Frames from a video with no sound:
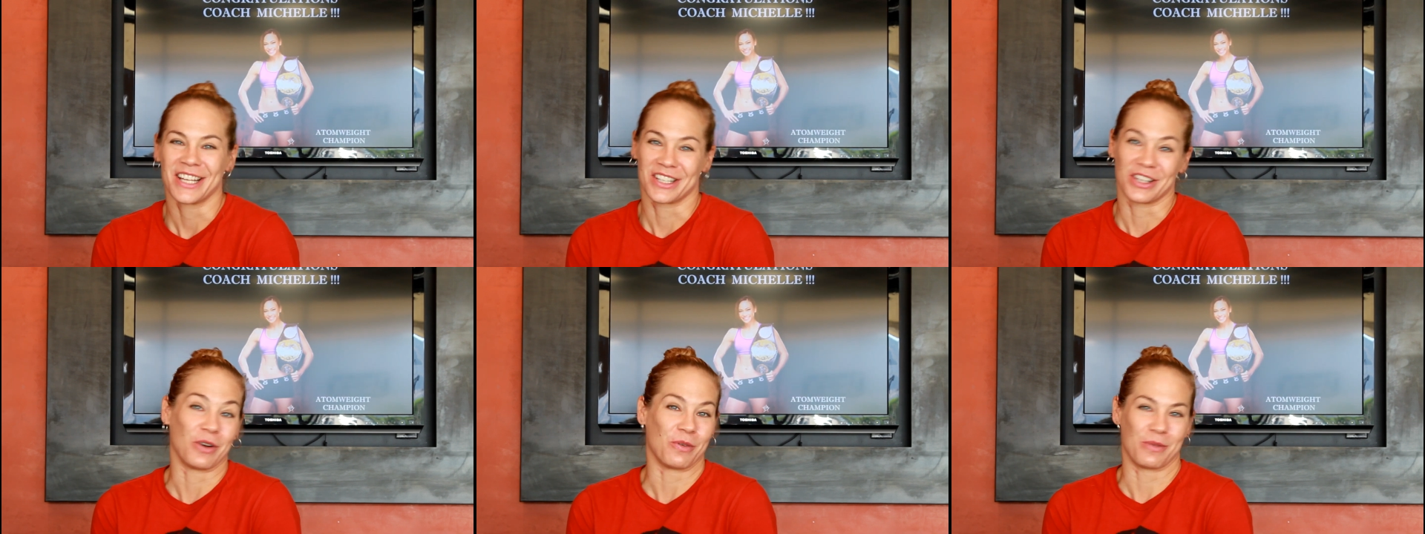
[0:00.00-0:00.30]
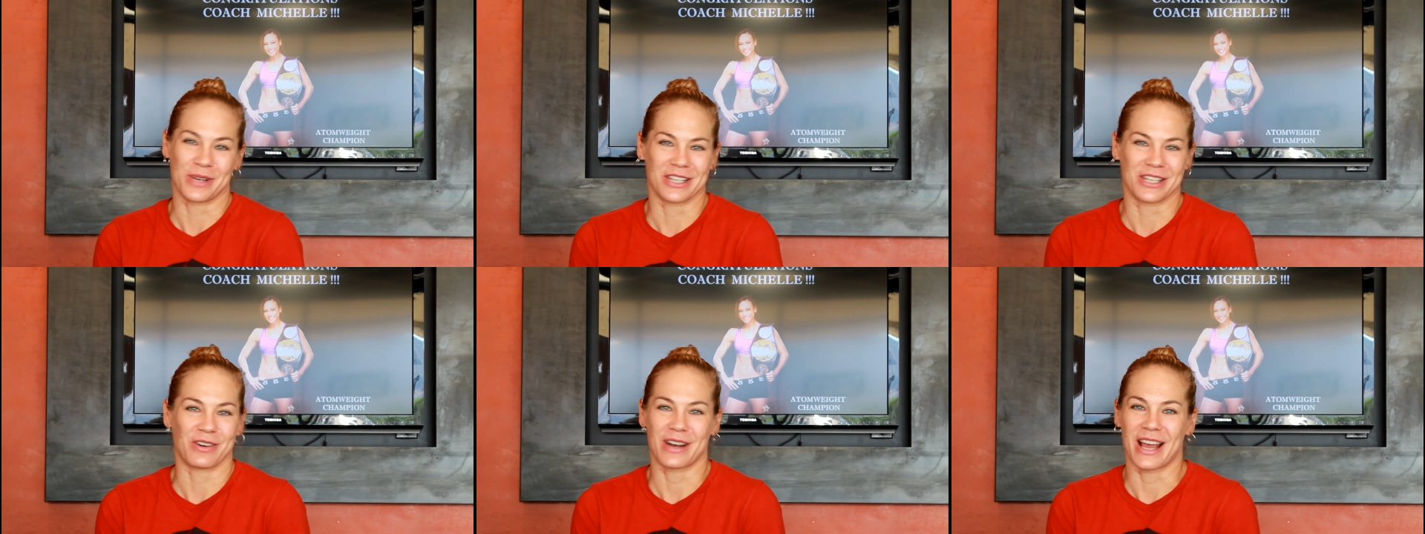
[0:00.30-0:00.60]
No,
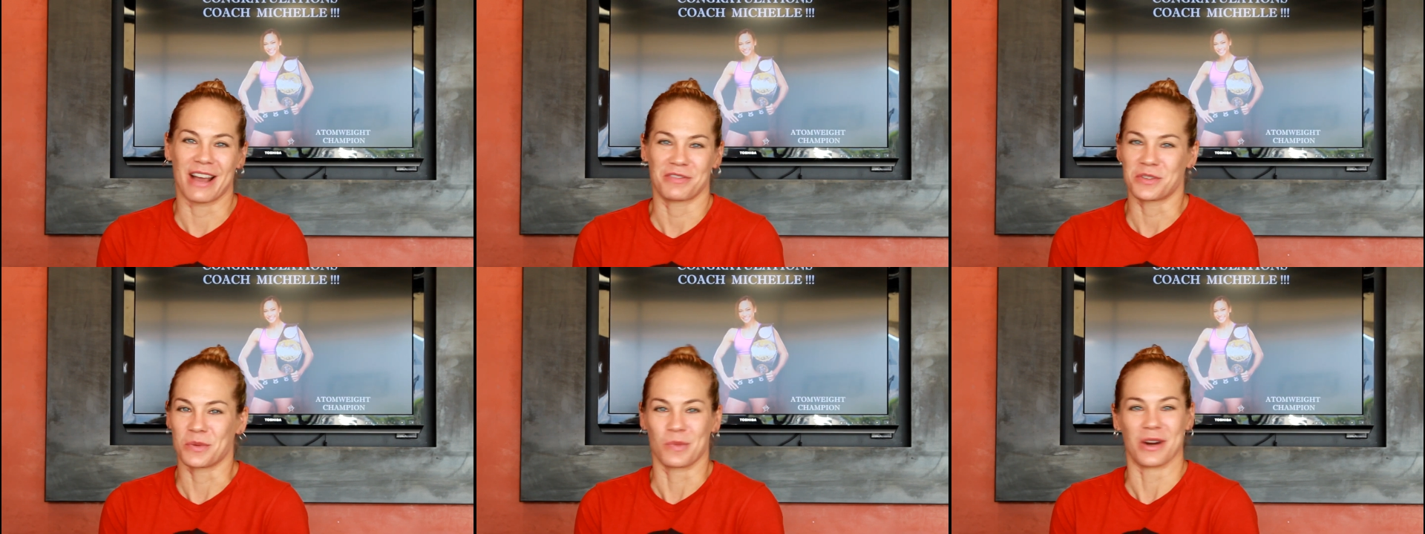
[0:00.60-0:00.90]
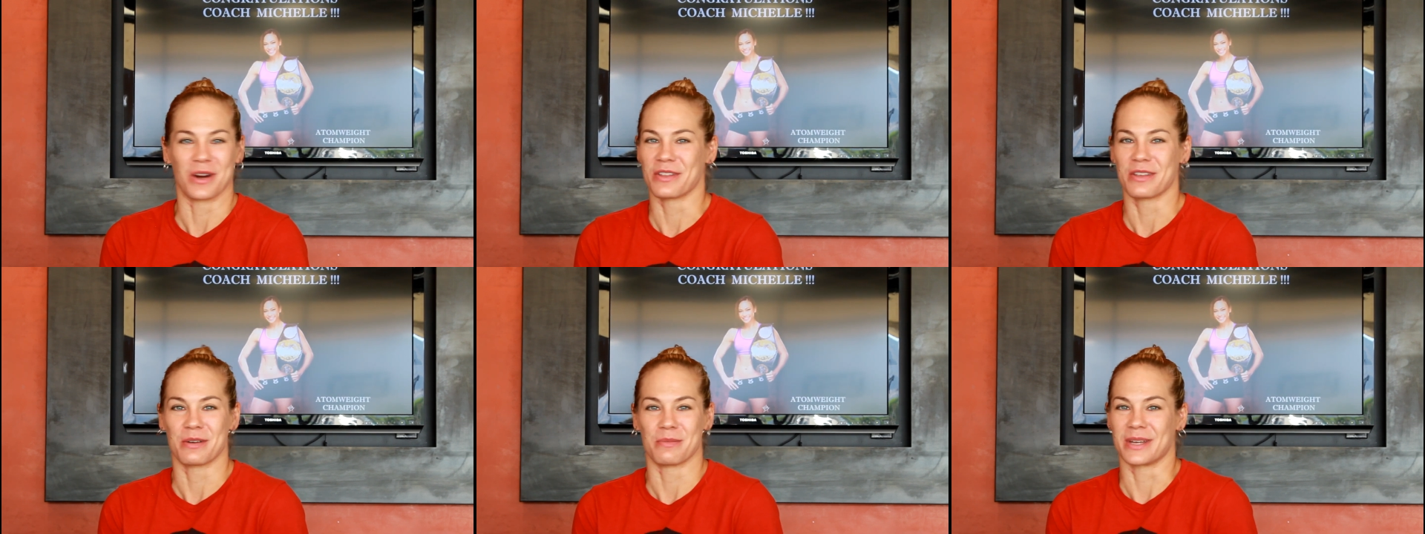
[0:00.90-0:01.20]
we don't have to
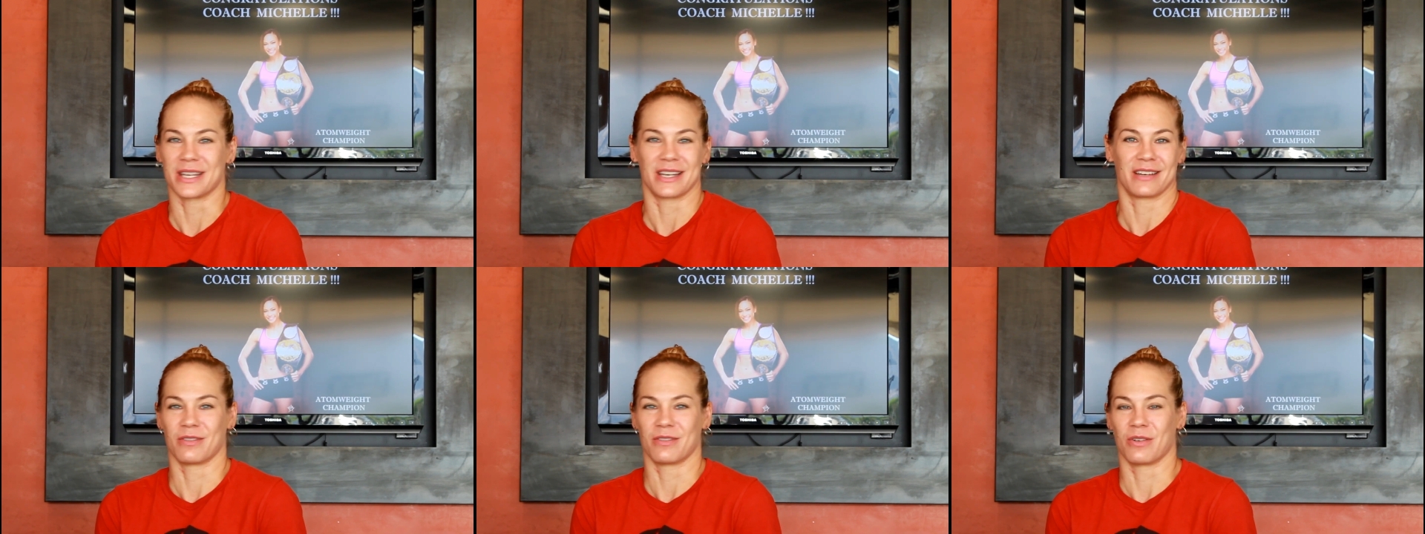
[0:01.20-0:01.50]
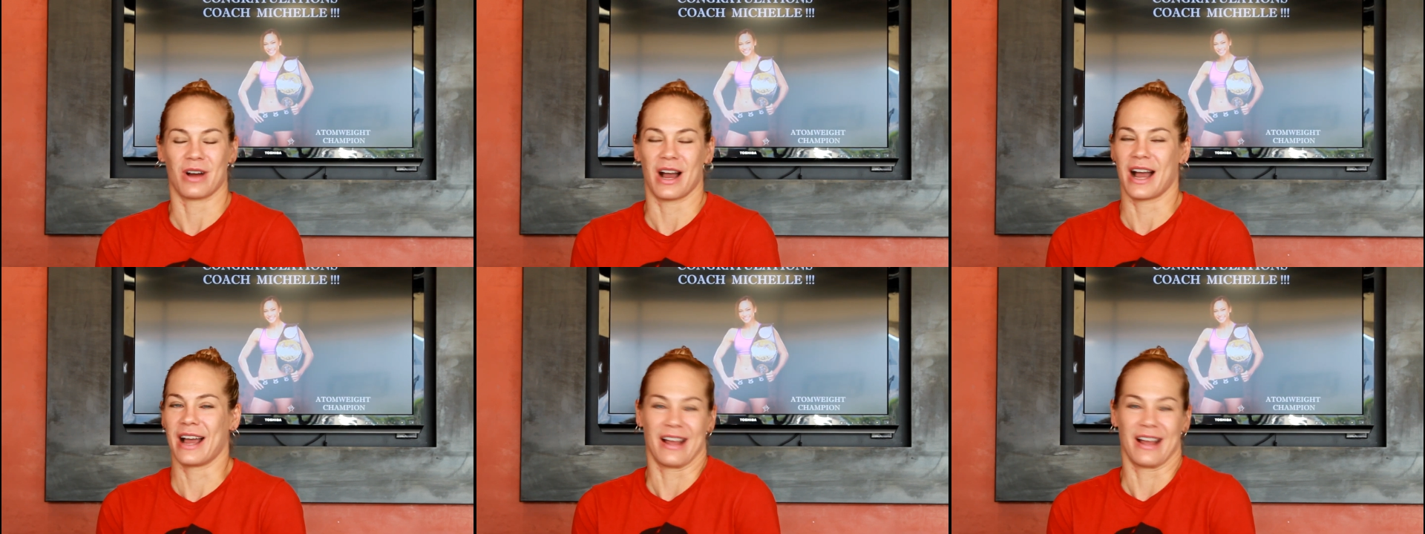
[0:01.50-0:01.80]
wear them, and
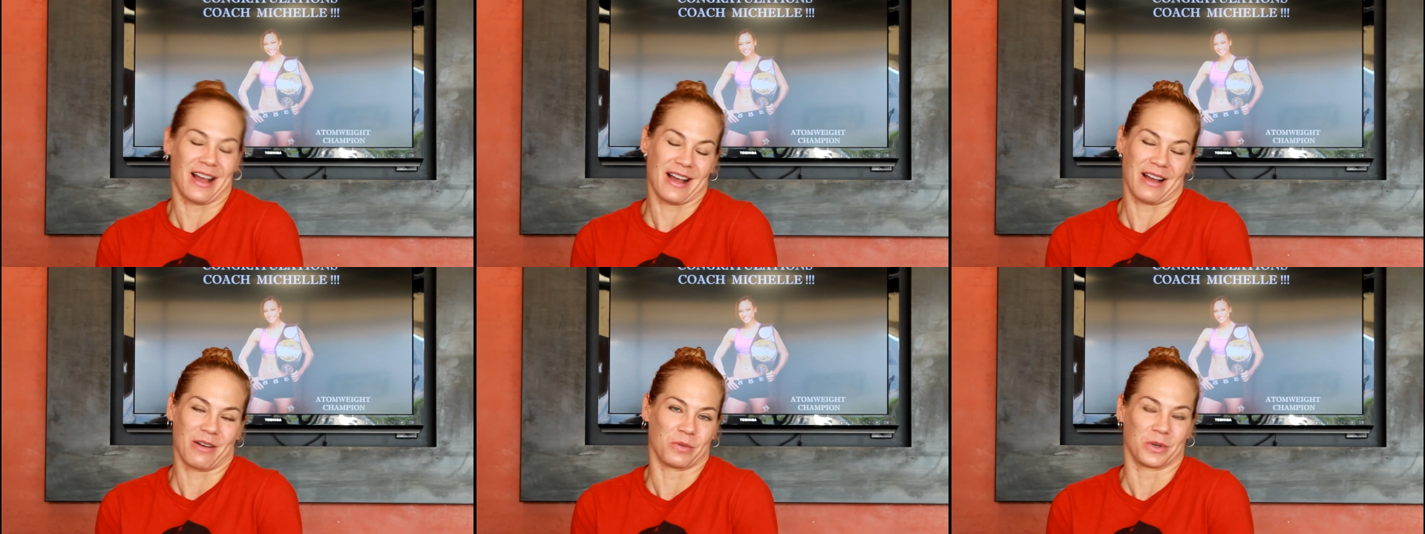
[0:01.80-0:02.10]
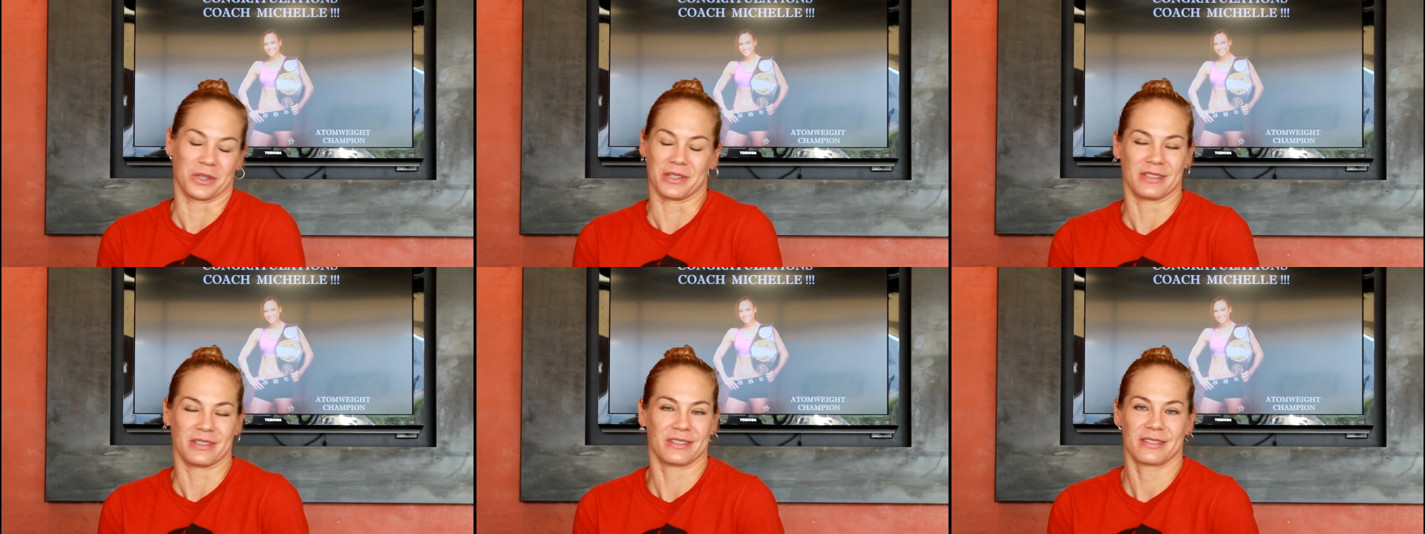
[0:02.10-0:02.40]
I
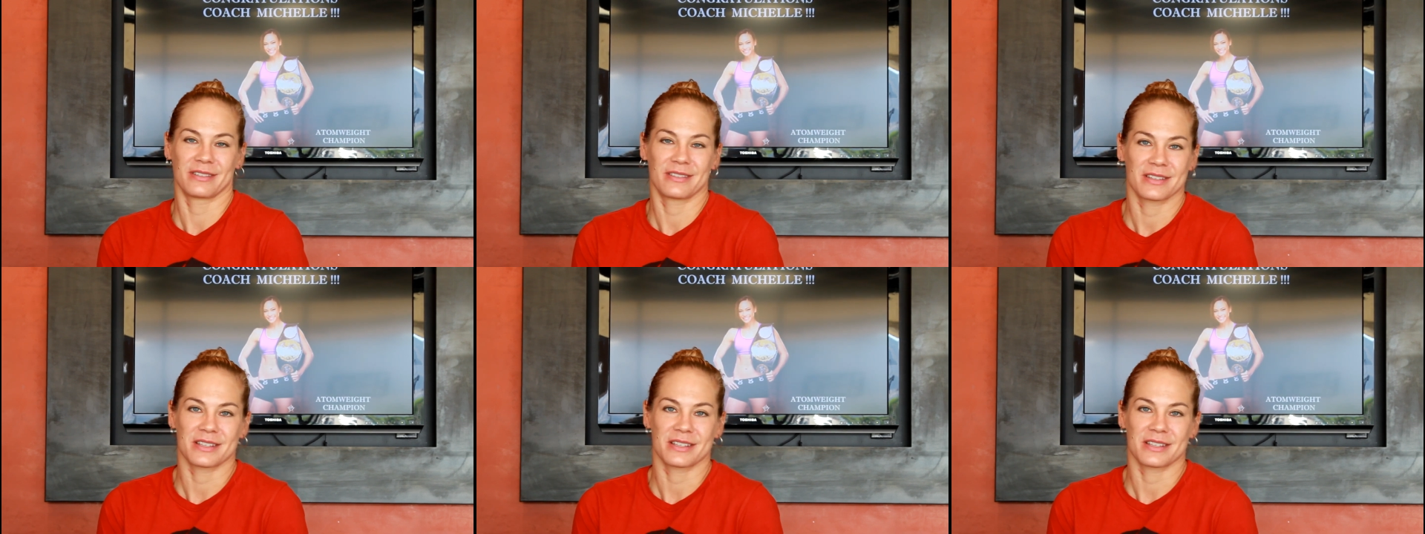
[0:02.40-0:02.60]
wouldn't,